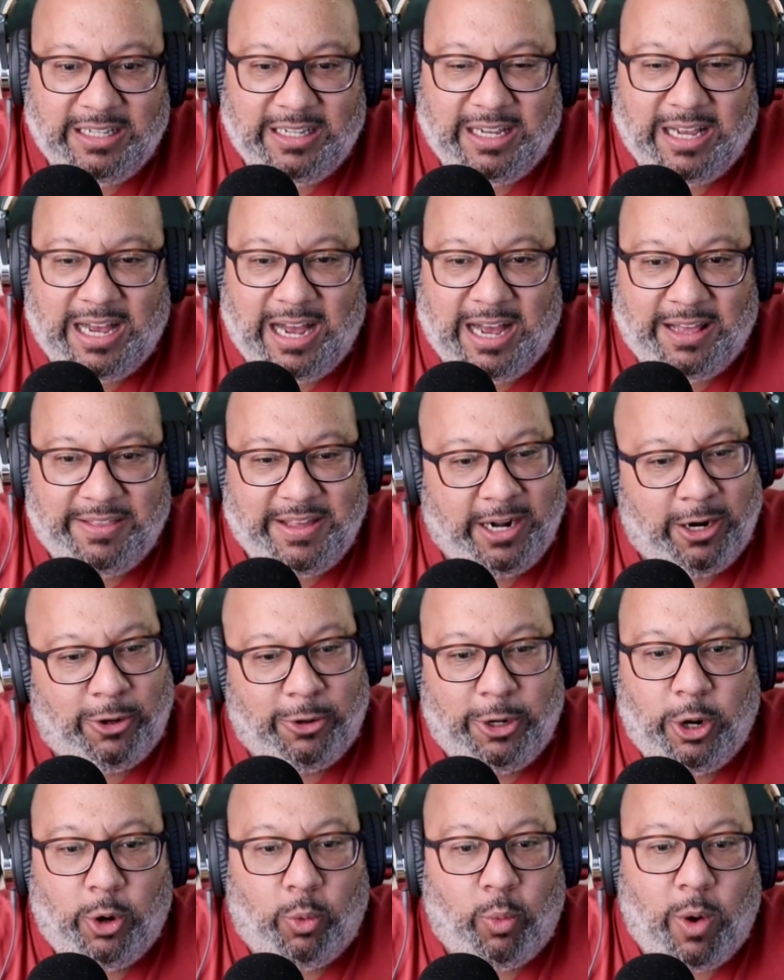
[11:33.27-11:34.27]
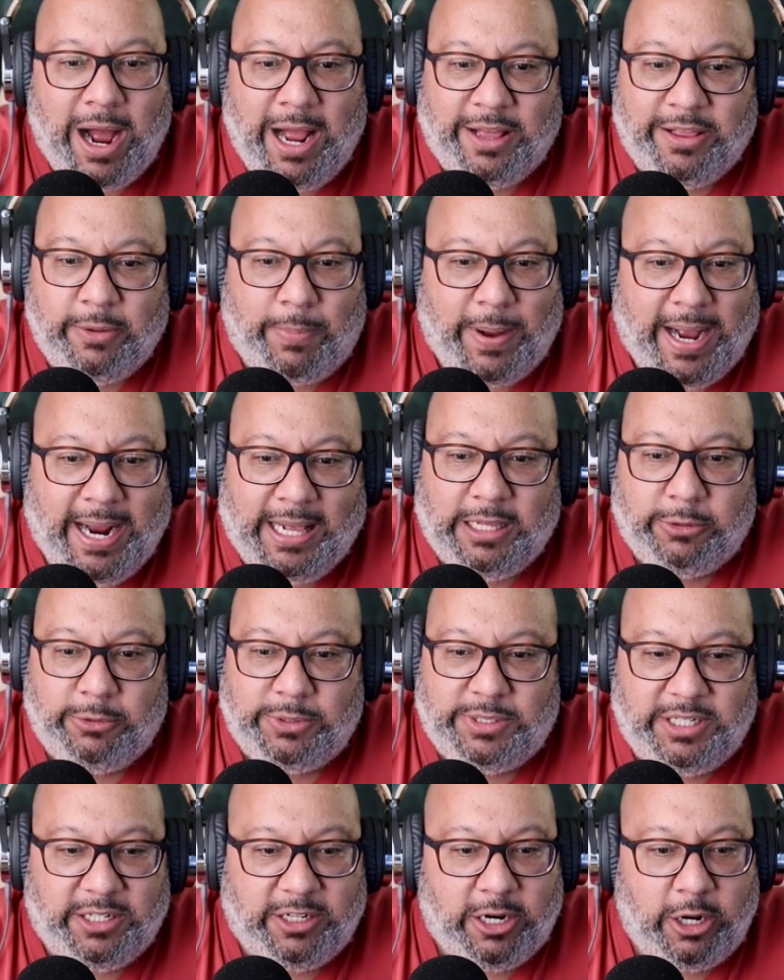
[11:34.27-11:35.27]
They don't know why the pilot
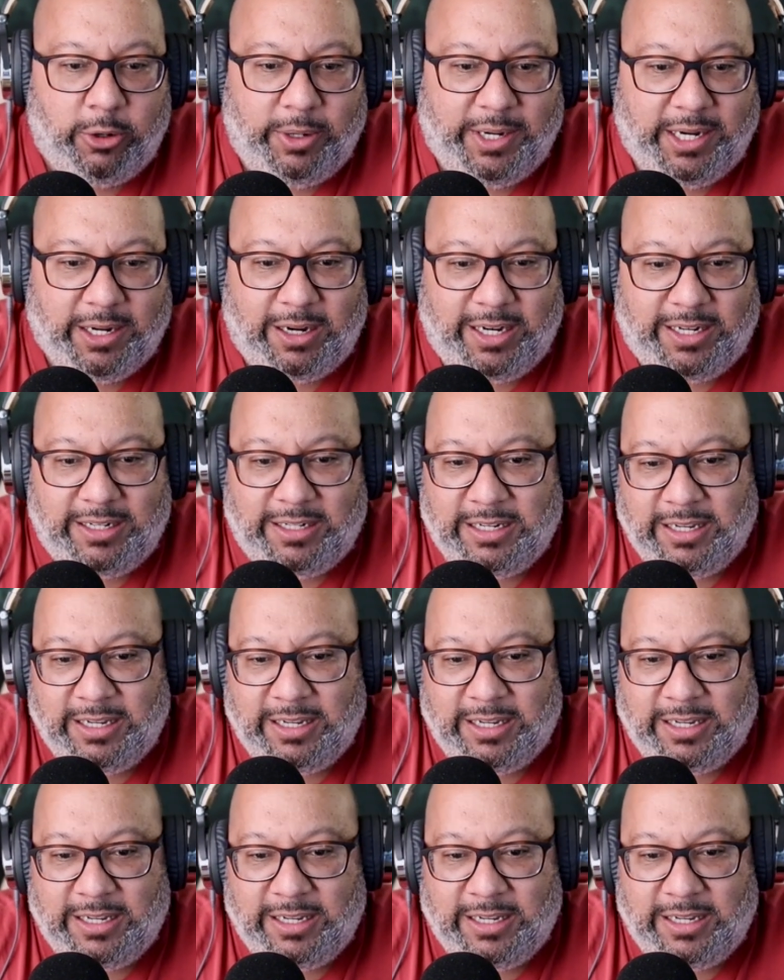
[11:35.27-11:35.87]
was incoherent.